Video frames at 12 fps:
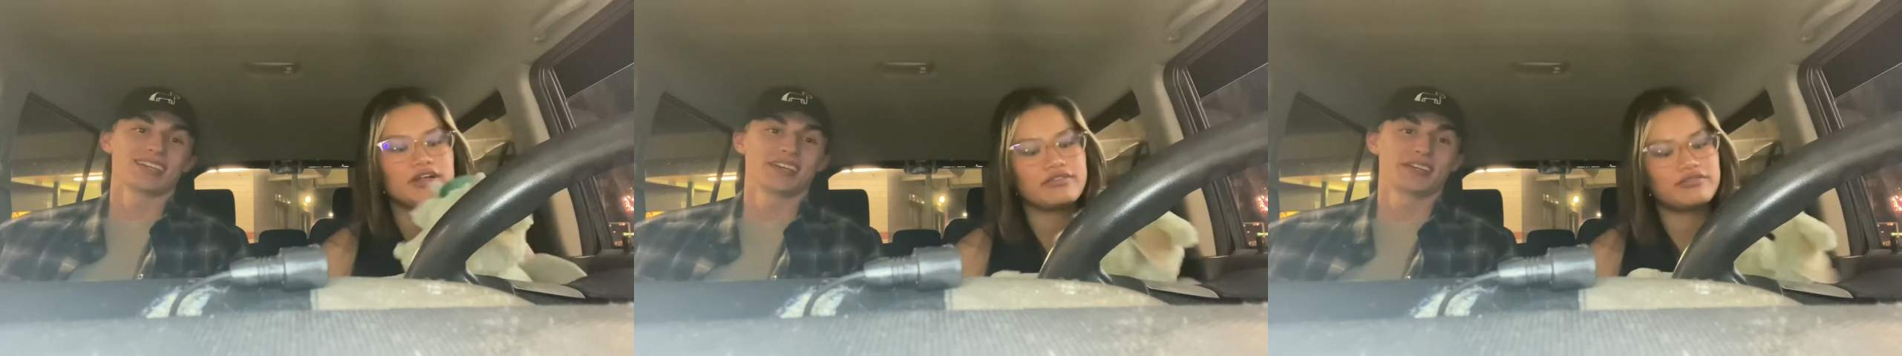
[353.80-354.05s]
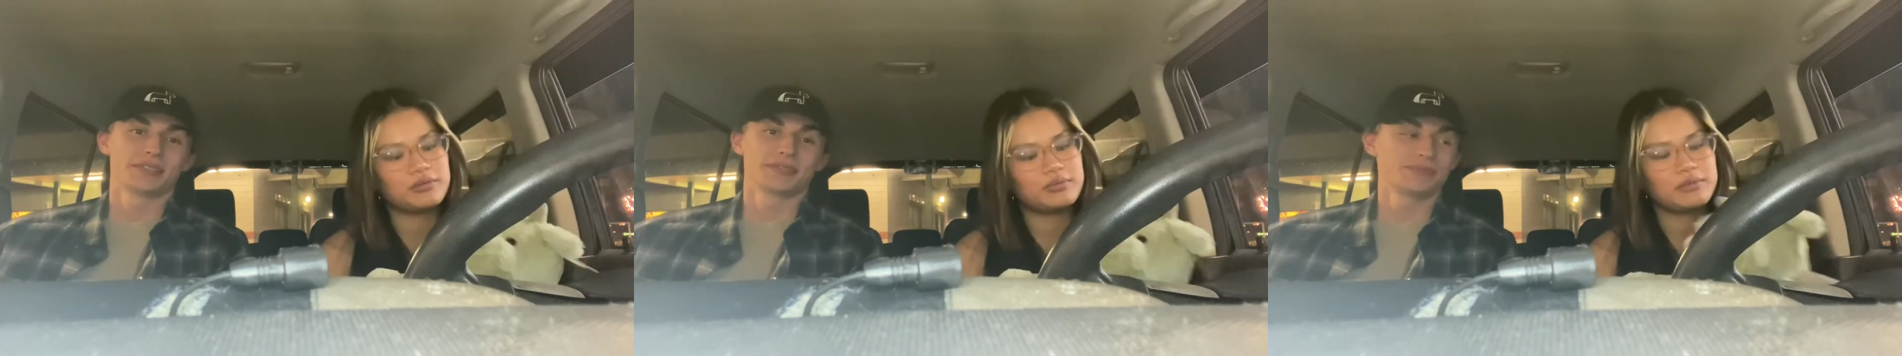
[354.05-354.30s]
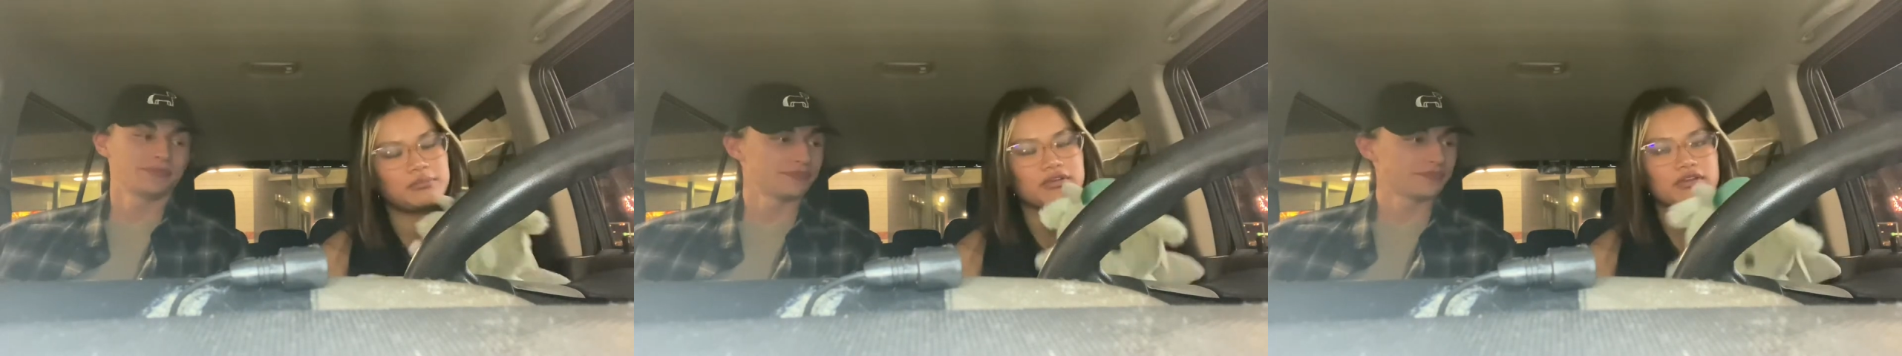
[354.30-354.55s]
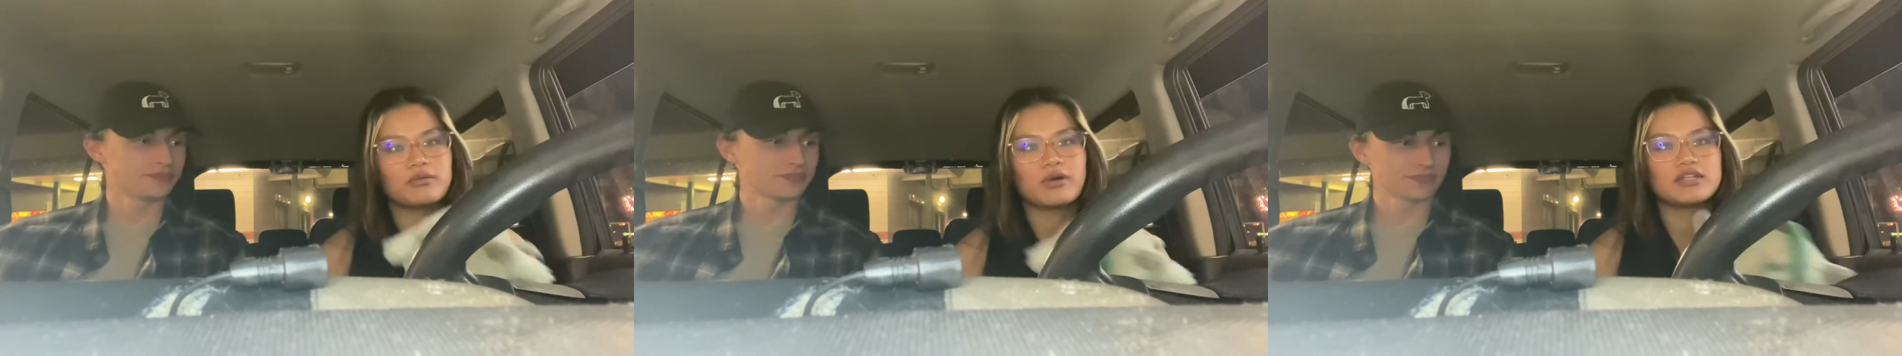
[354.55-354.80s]
Speaker 1: few people
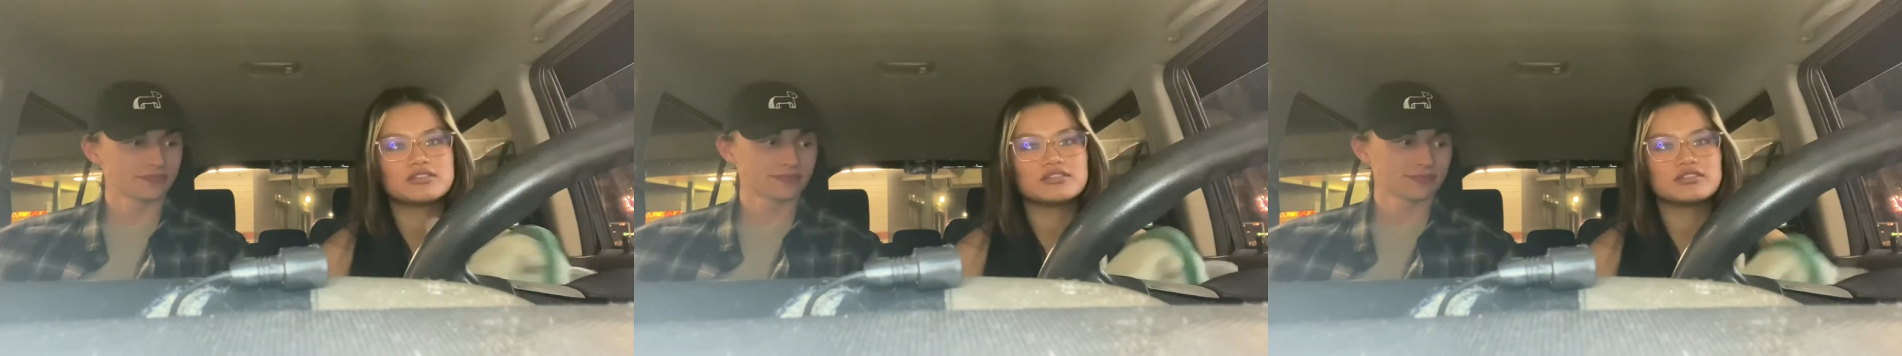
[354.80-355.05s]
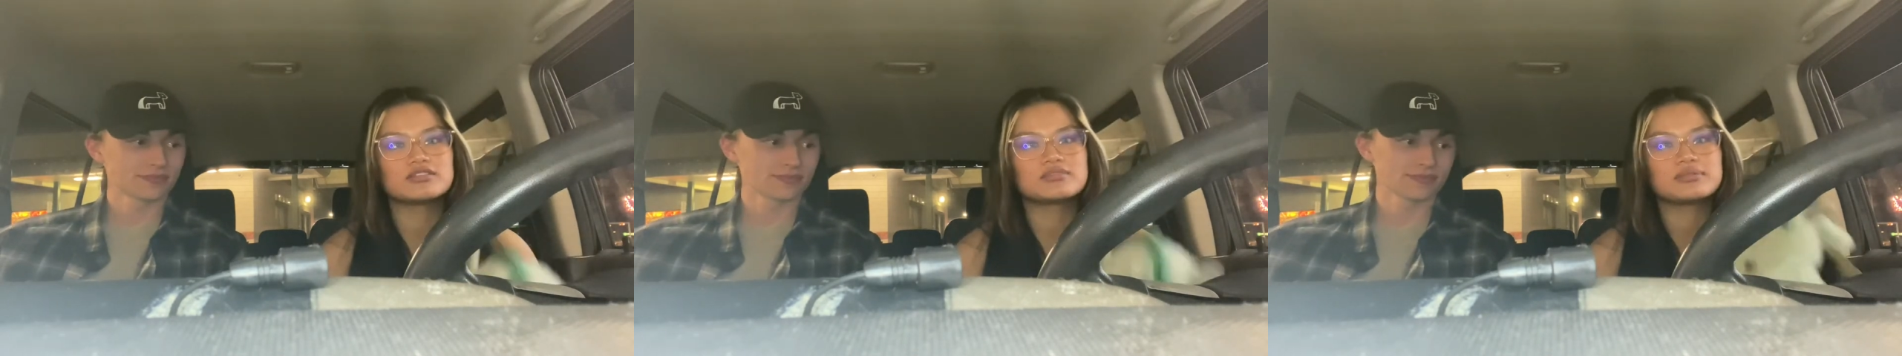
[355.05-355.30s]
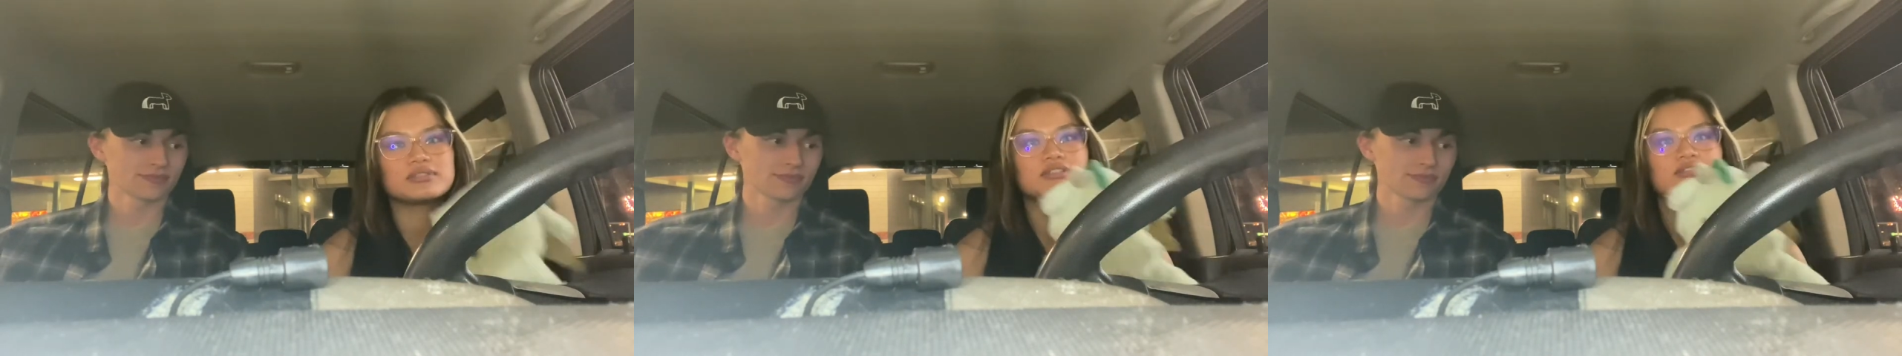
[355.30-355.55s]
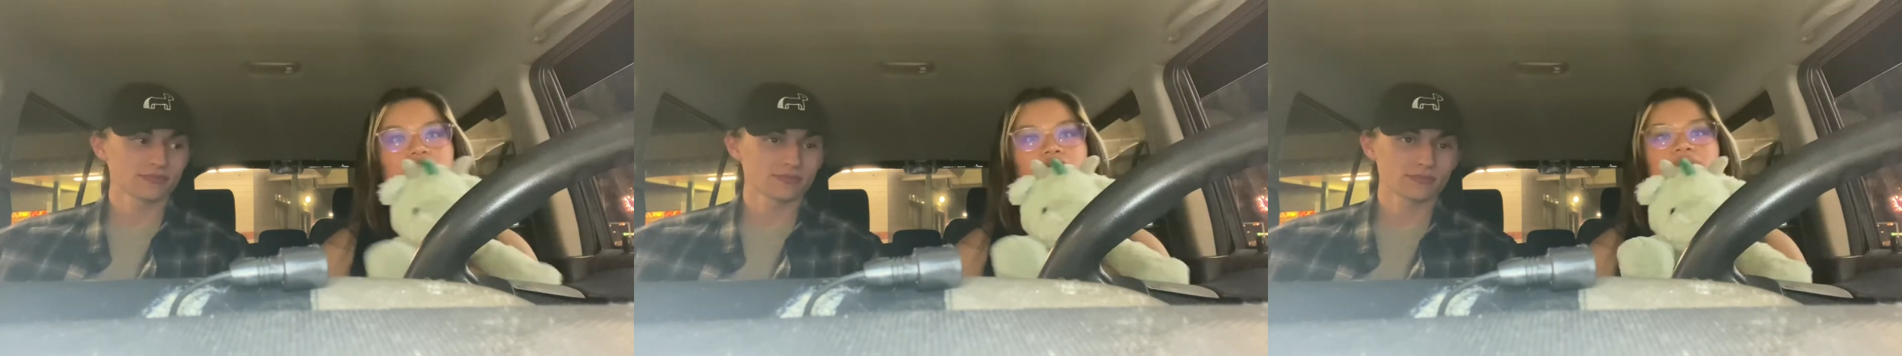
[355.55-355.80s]
that watch this, please
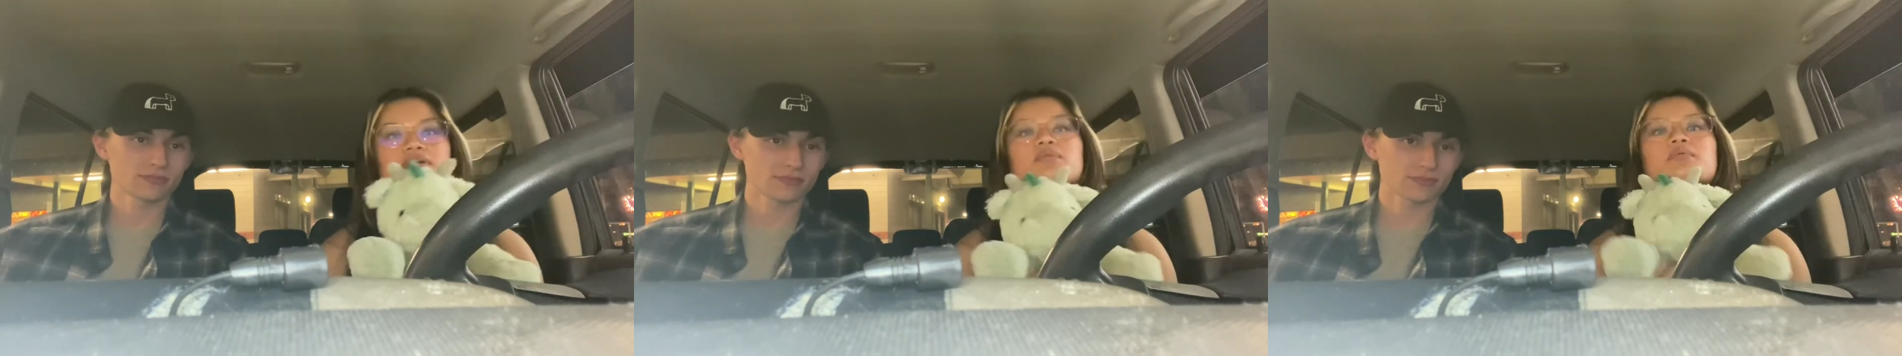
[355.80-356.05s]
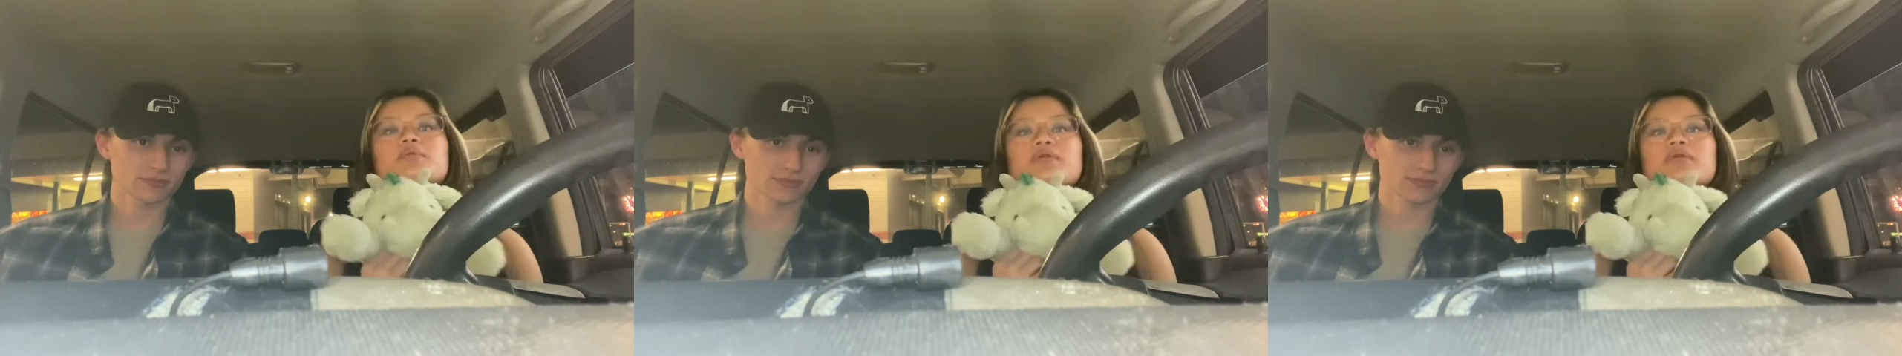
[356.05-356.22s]
help me come up with a